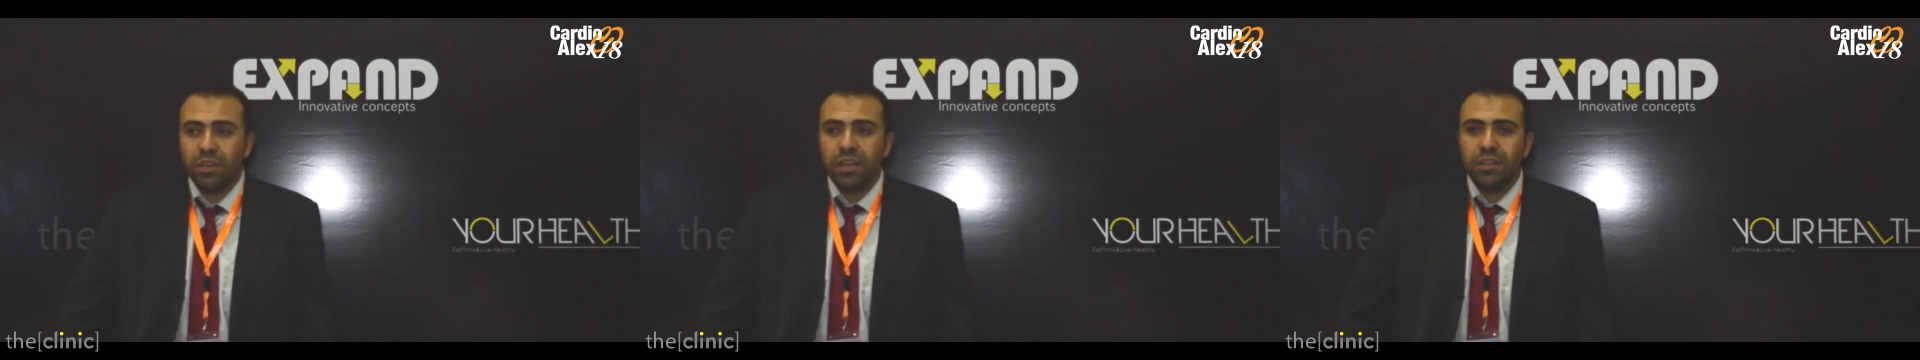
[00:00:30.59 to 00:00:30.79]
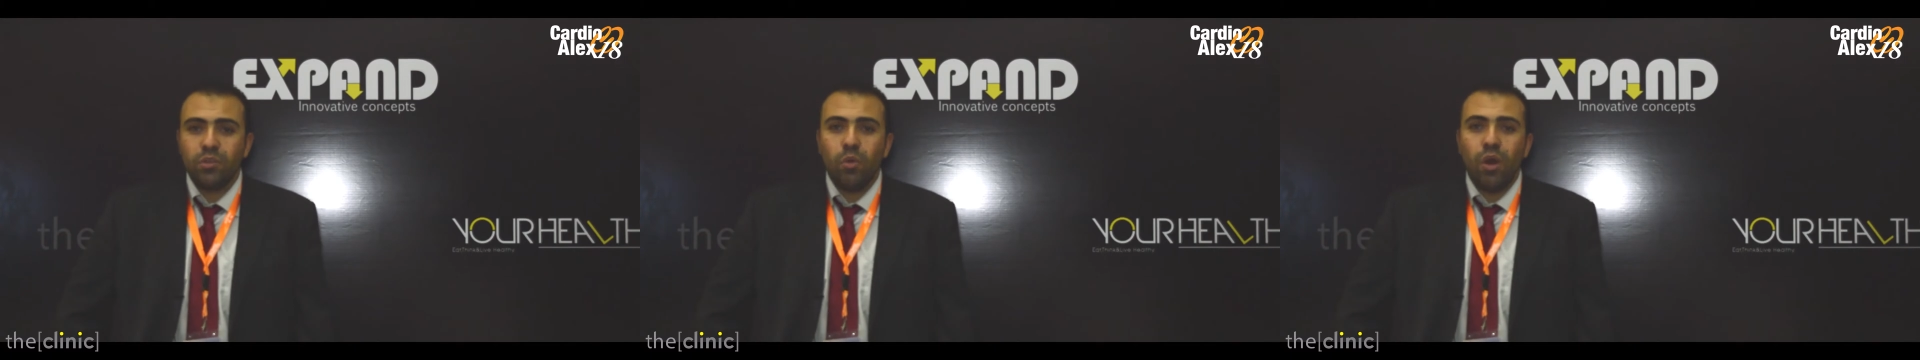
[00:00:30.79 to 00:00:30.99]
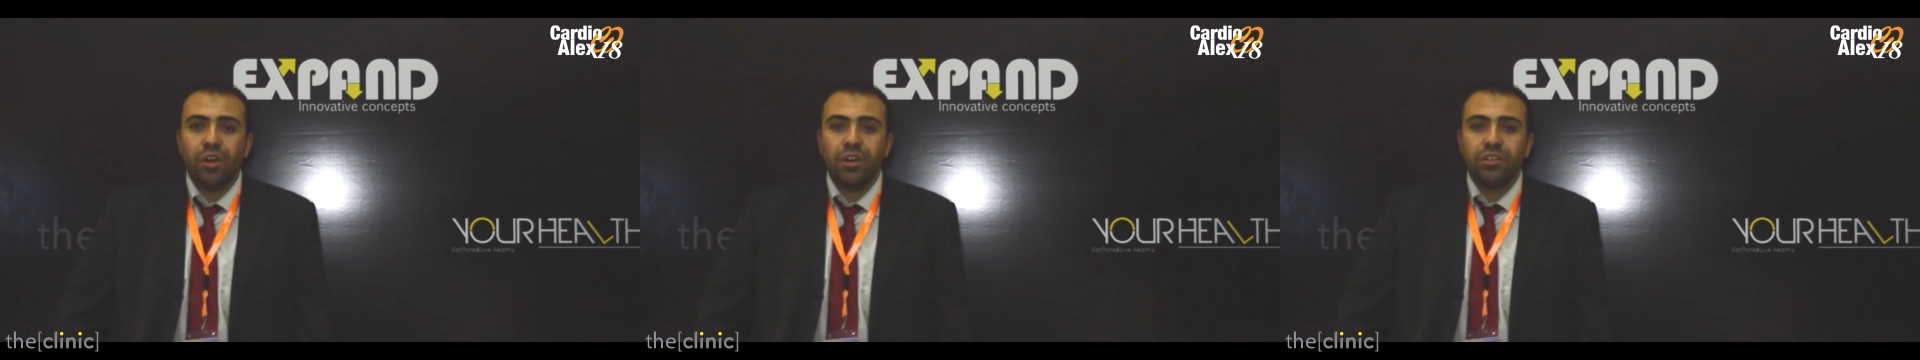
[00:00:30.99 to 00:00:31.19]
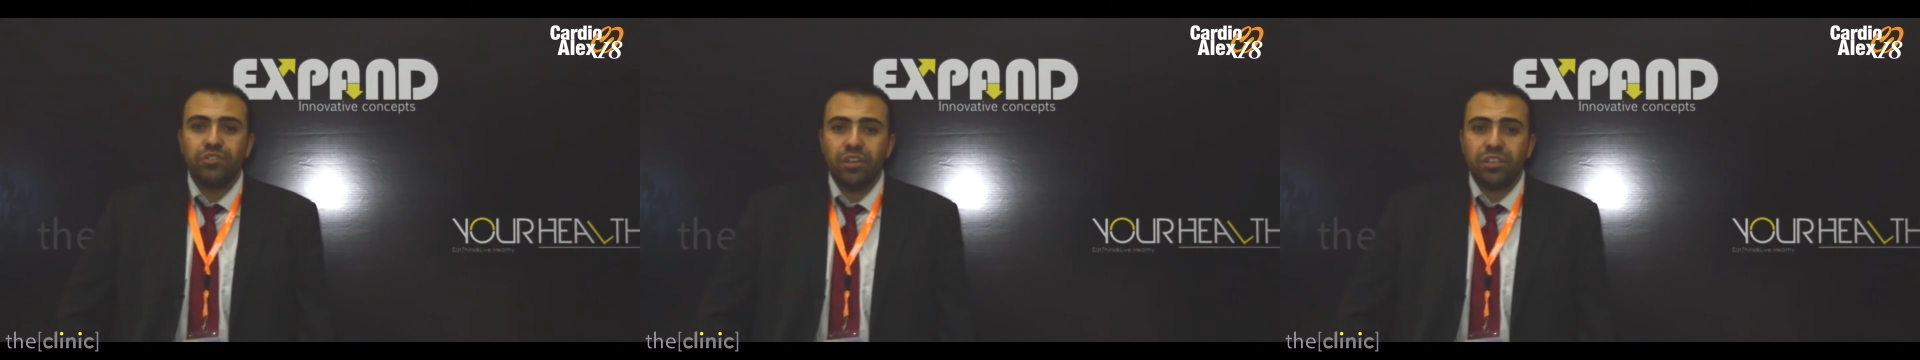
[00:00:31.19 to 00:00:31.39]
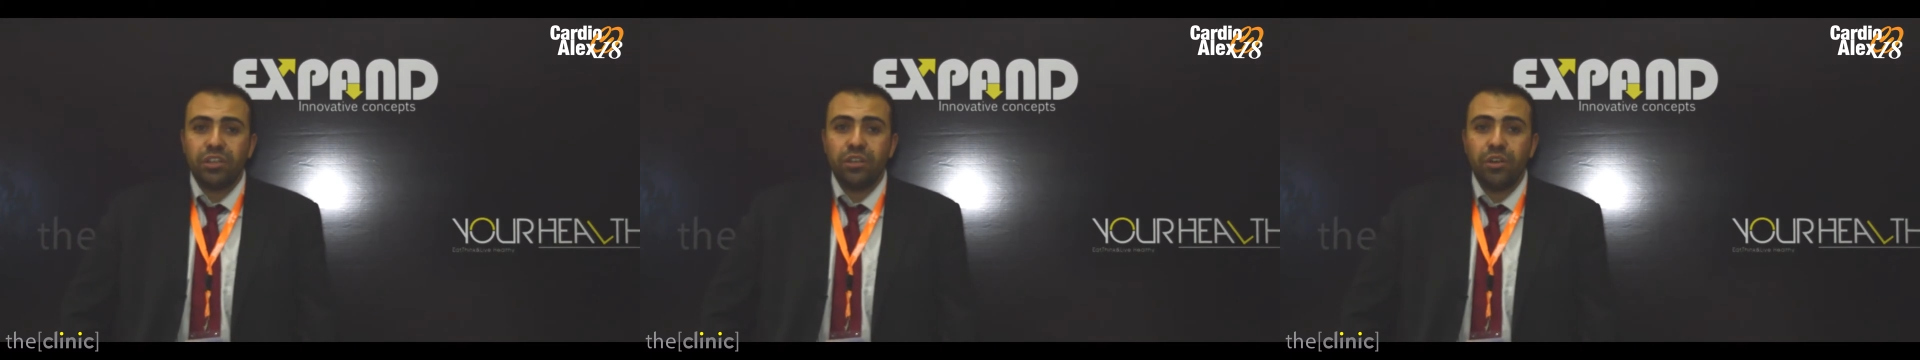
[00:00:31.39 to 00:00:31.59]
and who are
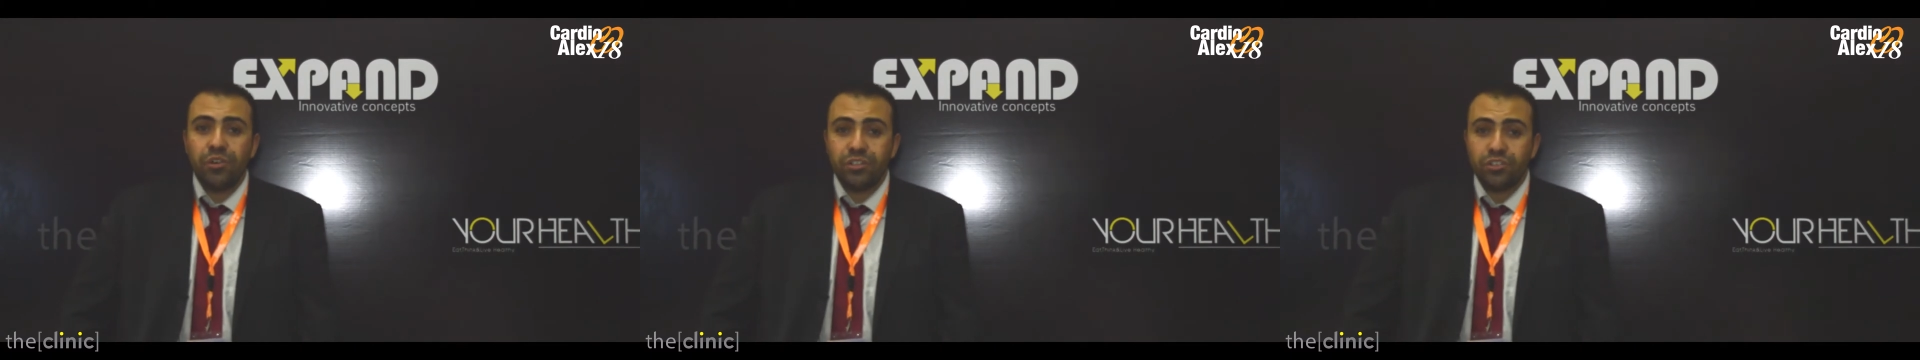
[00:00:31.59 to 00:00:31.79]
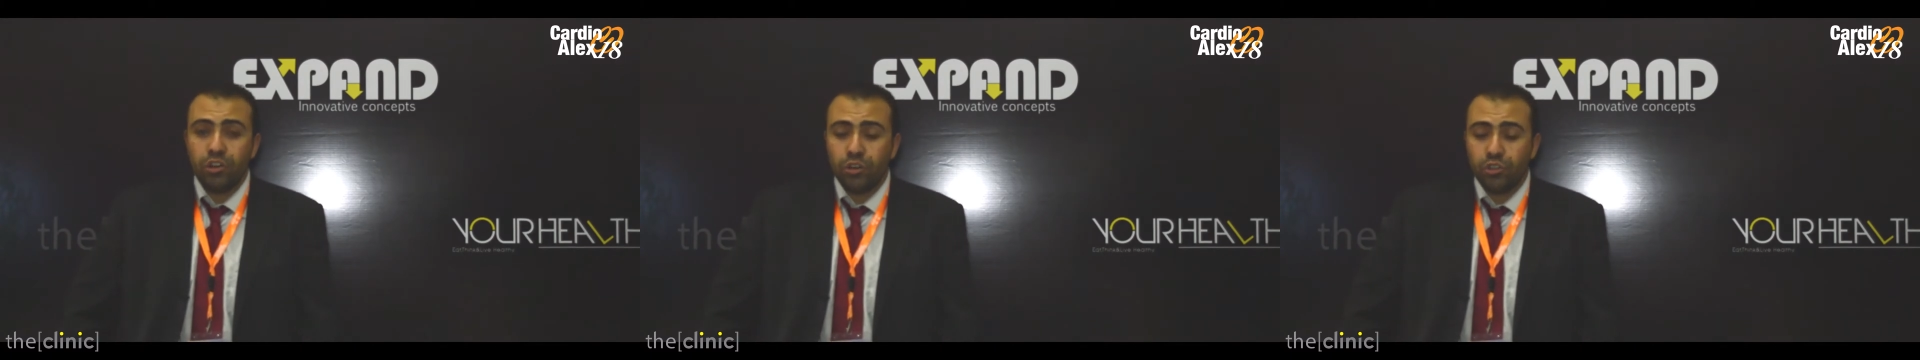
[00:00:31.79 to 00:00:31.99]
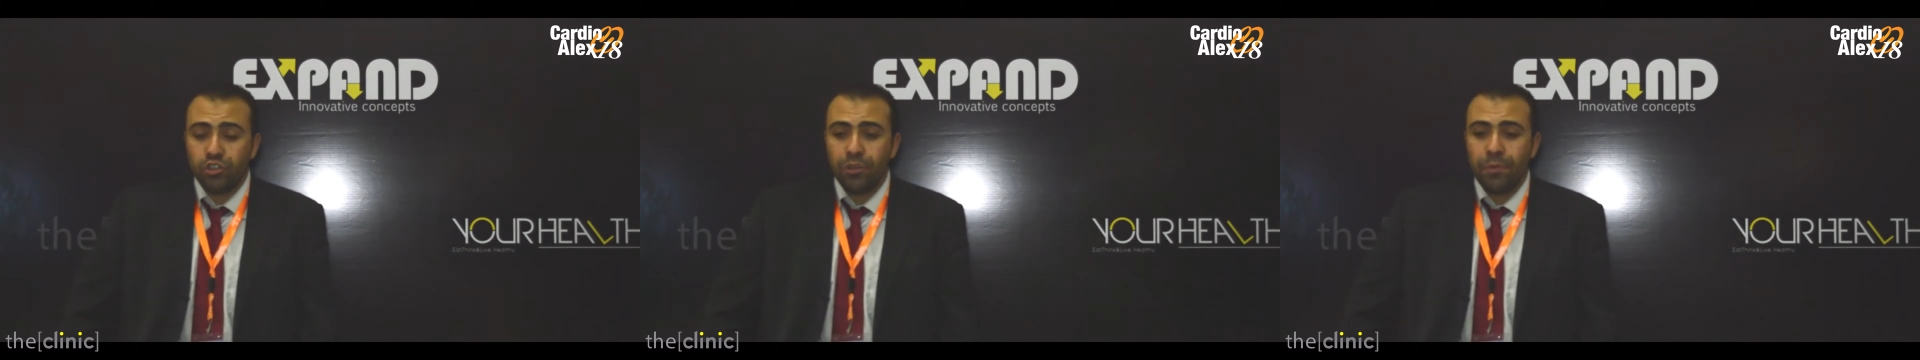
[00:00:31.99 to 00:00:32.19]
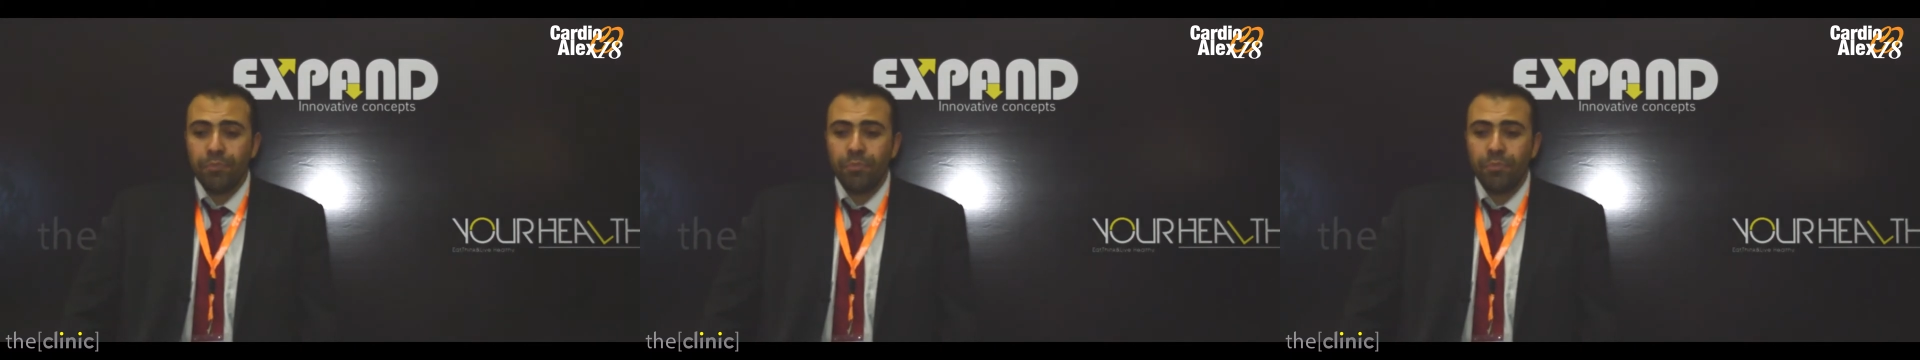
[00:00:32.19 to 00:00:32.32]
interested in research